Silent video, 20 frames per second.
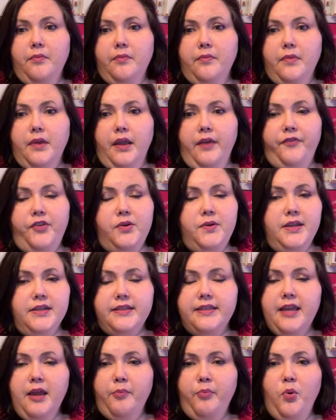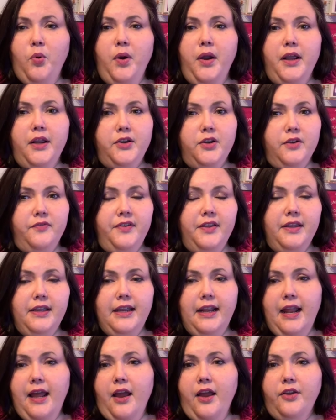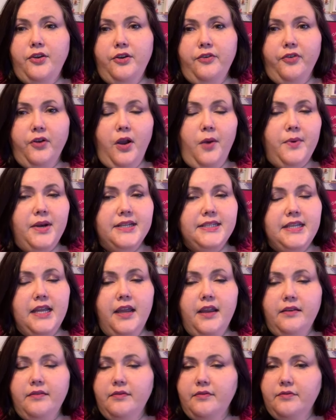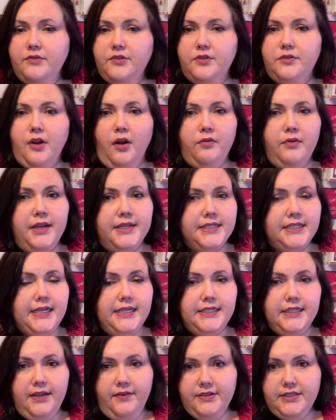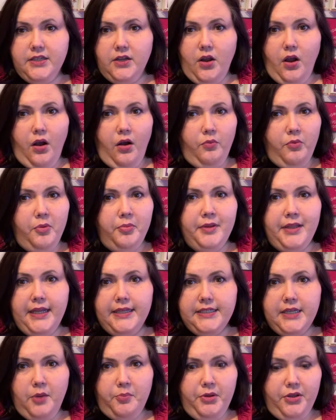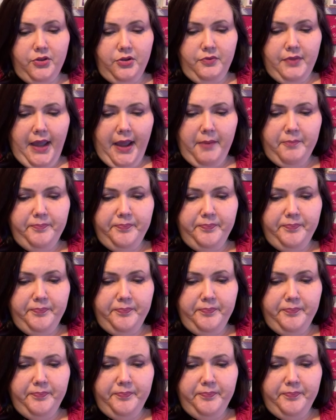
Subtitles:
If you get to that point and you're filling it out and you forgot what I said, don't hesitate to give us a call. We're glad to help you through that.